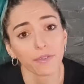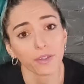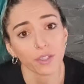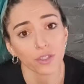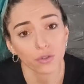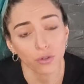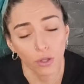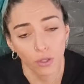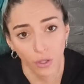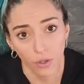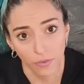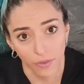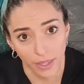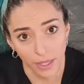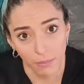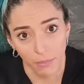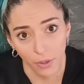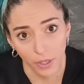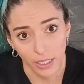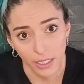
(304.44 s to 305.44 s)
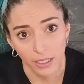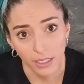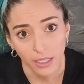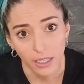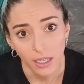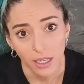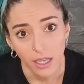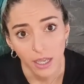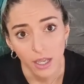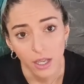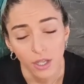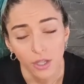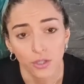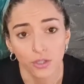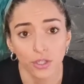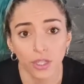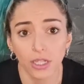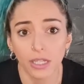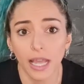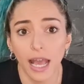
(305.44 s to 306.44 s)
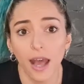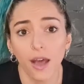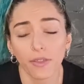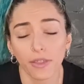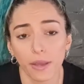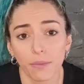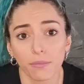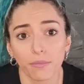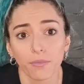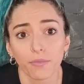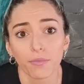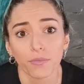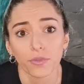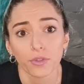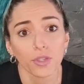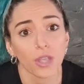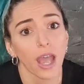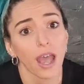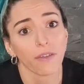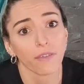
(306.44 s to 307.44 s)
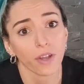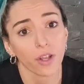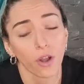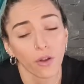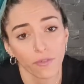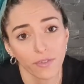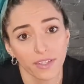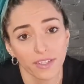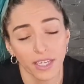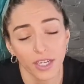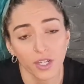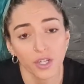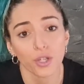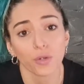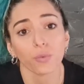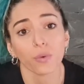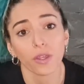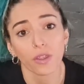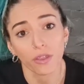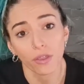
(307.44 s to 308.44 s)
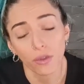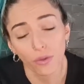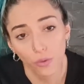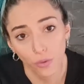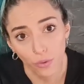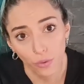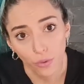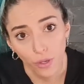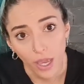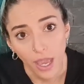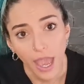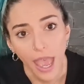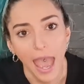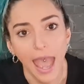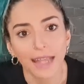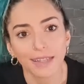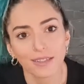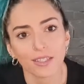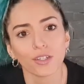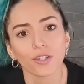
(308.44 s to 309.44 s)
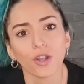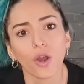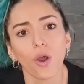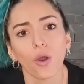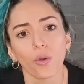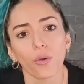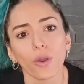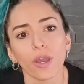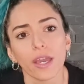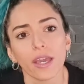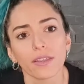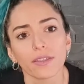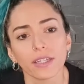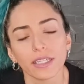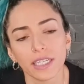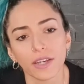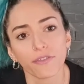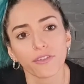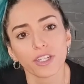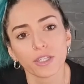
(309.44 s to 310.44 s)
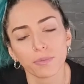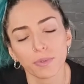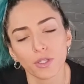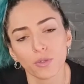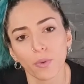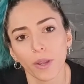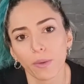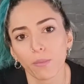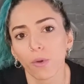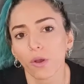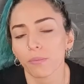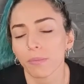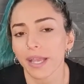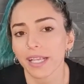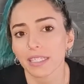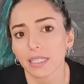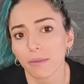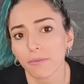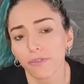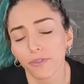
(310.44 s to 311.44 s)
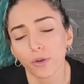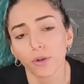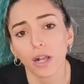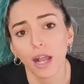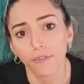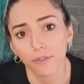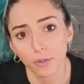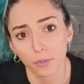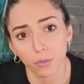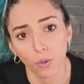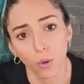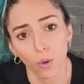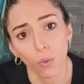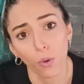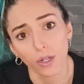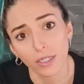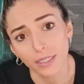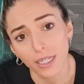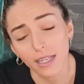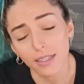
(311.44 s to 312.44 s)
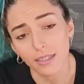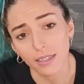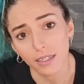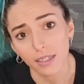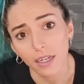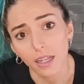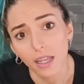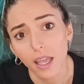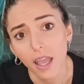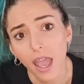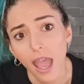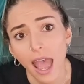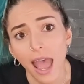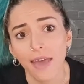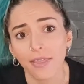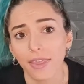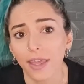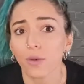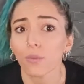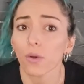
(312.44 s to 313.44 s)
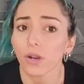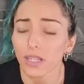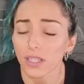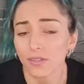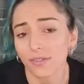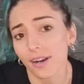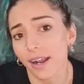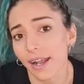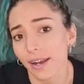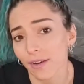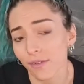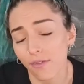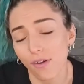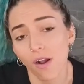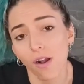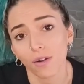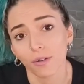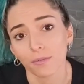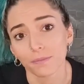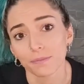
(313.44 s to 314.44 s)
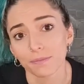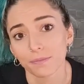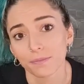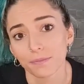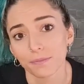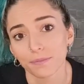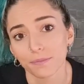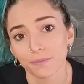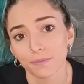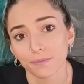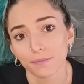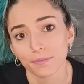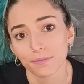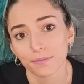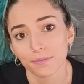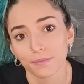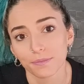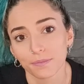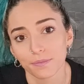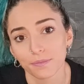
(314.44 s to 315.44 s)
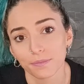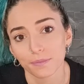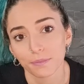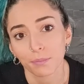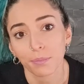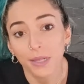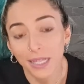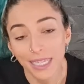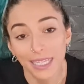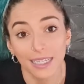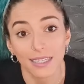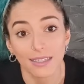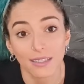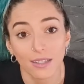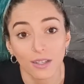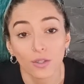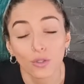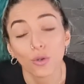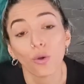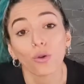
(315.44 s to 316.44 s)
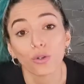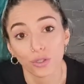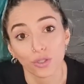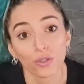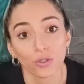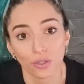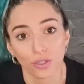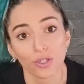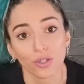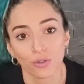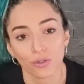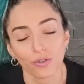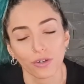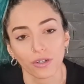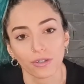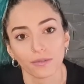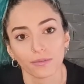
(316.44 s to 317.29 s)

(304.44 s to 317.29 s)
control over their body, to allow them to have a conversation with you and to know the difference between what makes them feel comfortable and what doesn't, and then what is right and wrong. Please talk to your children.